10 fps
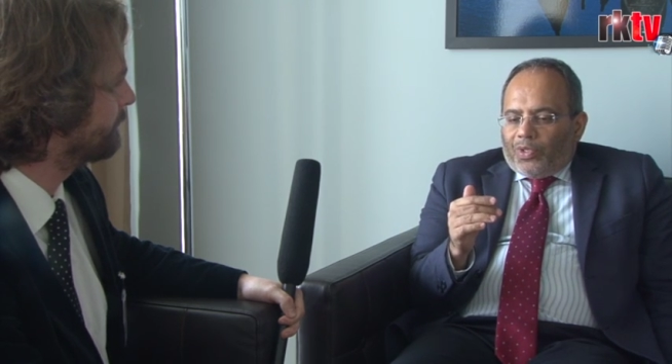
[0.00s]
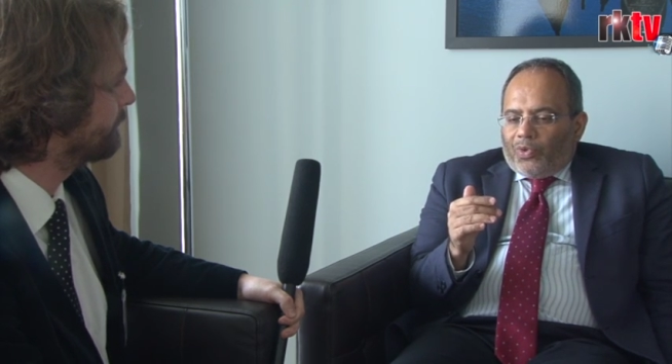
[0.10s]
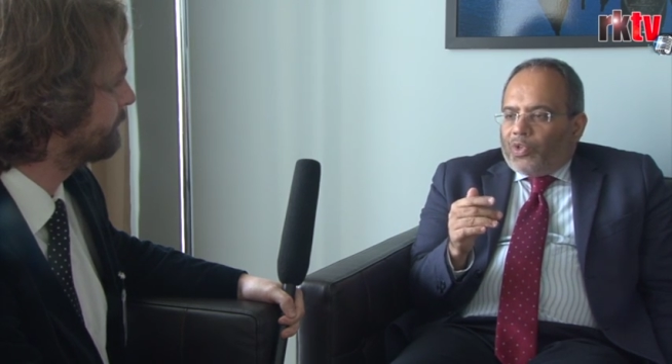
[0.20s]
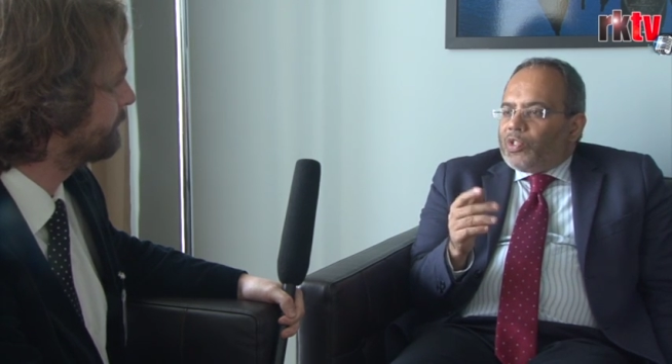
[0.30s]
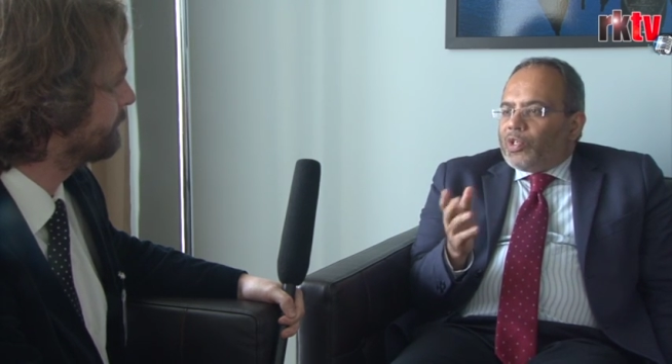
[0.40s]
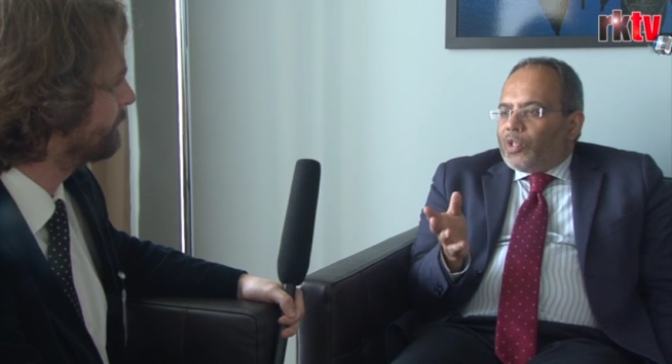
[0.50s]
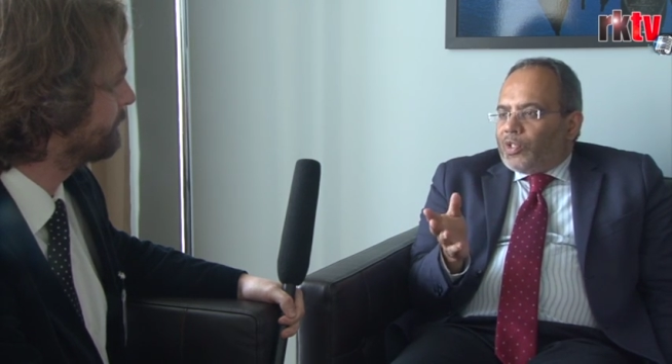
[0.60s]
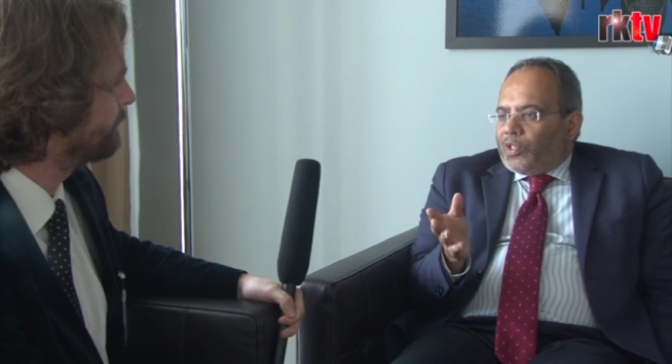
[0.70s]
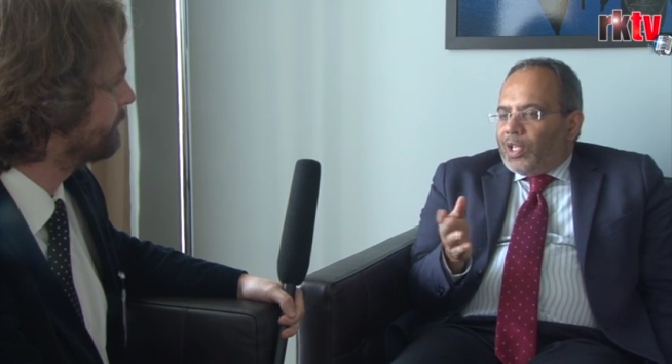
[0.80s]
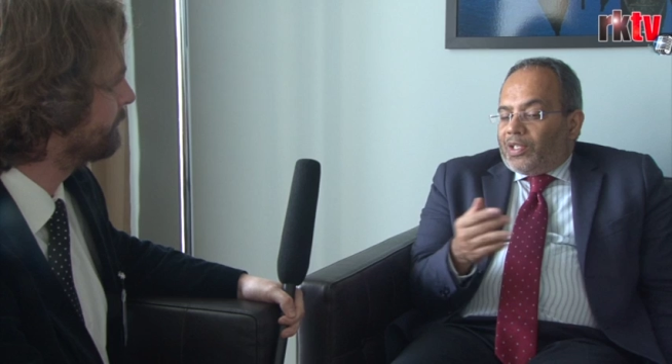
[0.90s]

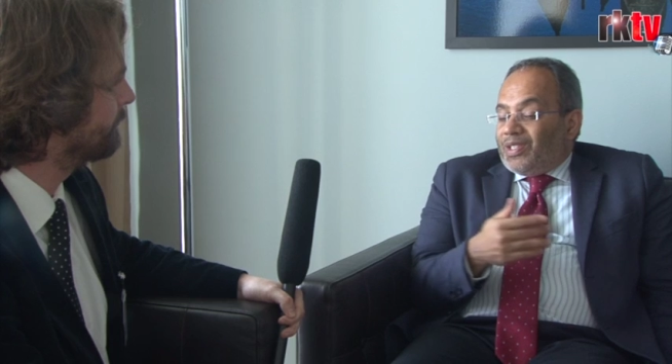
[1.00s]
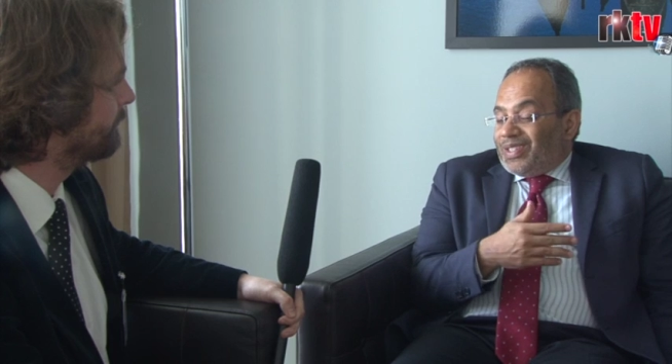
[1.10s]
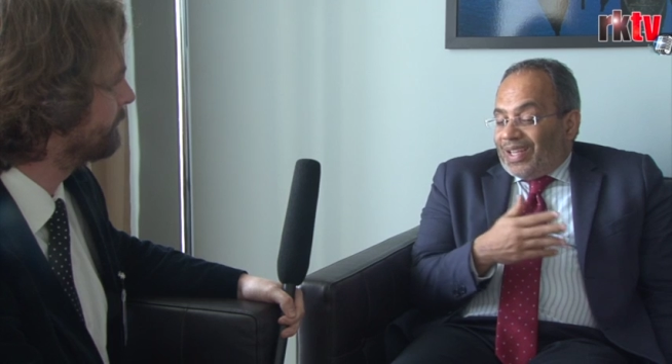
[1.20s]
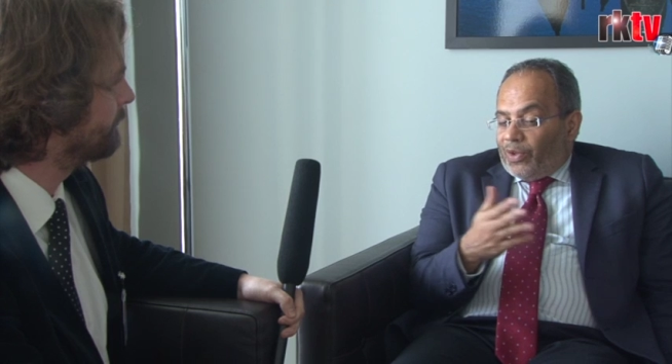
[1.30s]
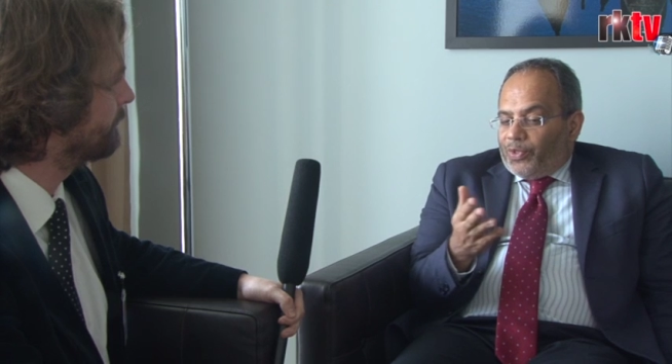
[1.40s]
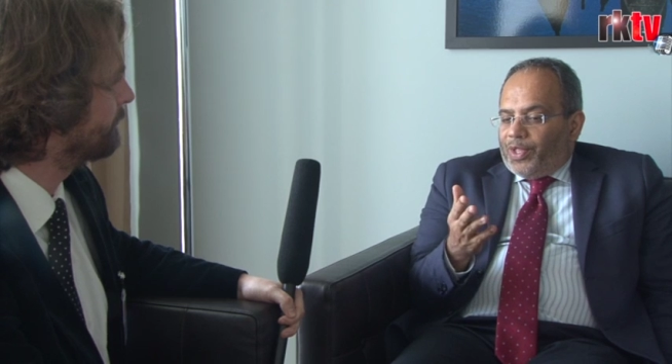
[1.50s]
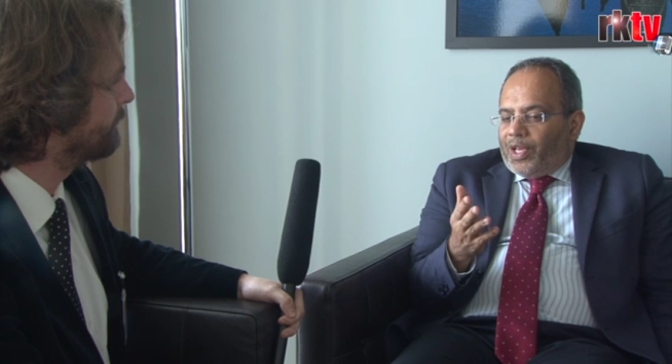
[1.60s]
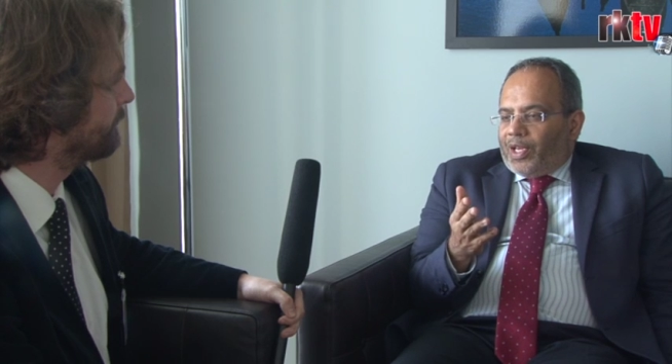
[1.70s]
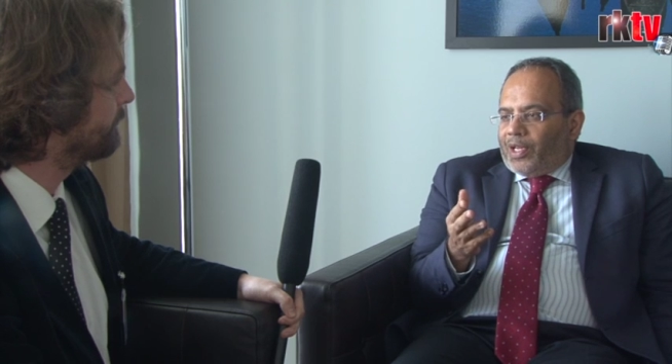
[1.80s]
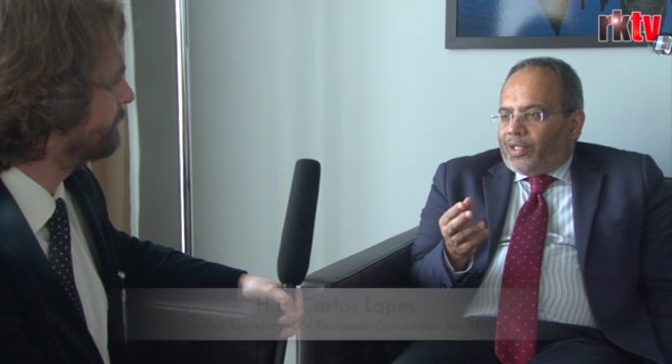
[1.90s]
research that is out
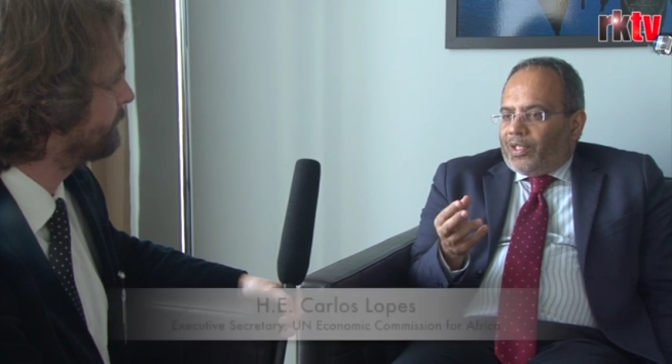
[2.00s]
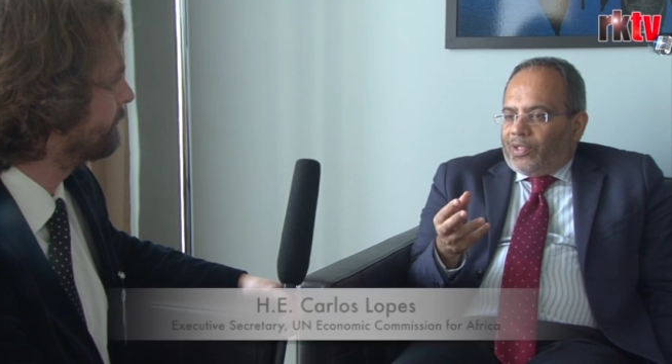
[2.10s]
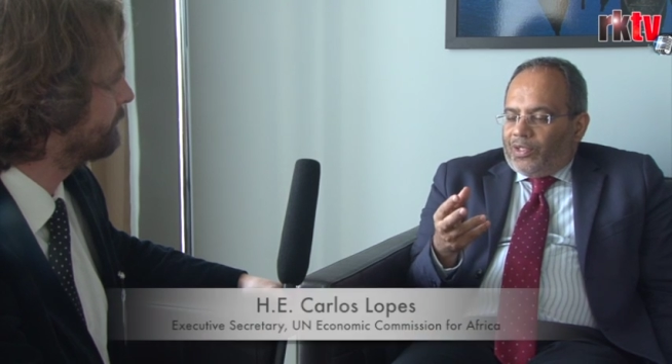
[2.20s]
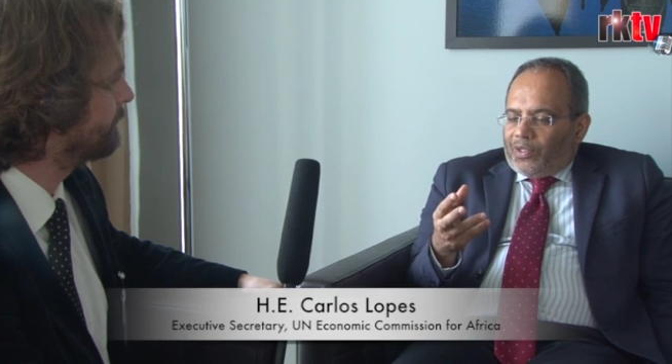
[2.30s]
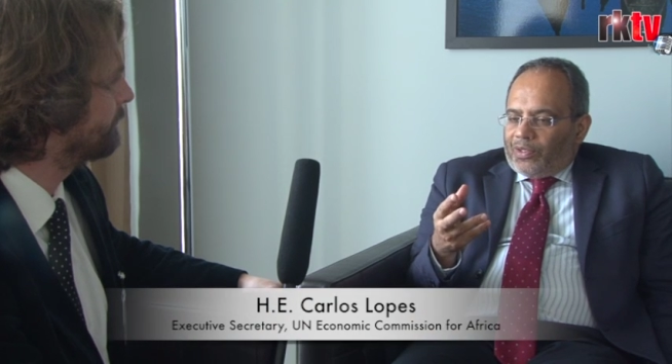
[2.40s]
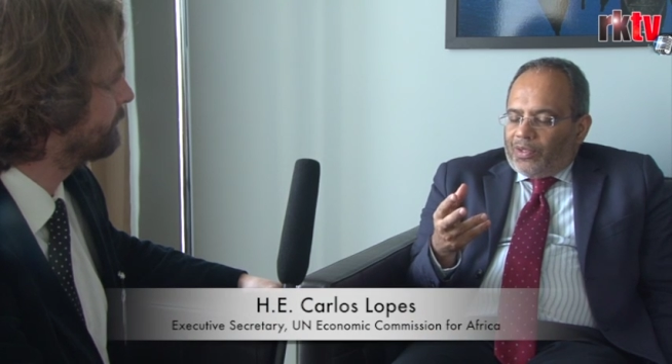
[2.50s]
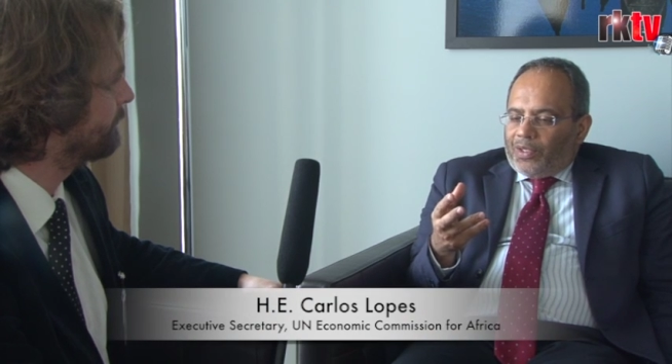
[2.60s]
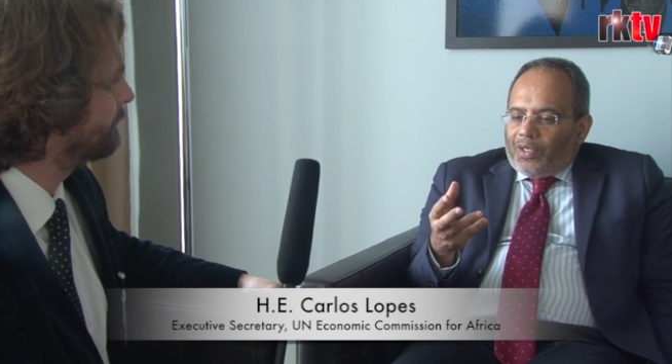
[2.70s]
there, that is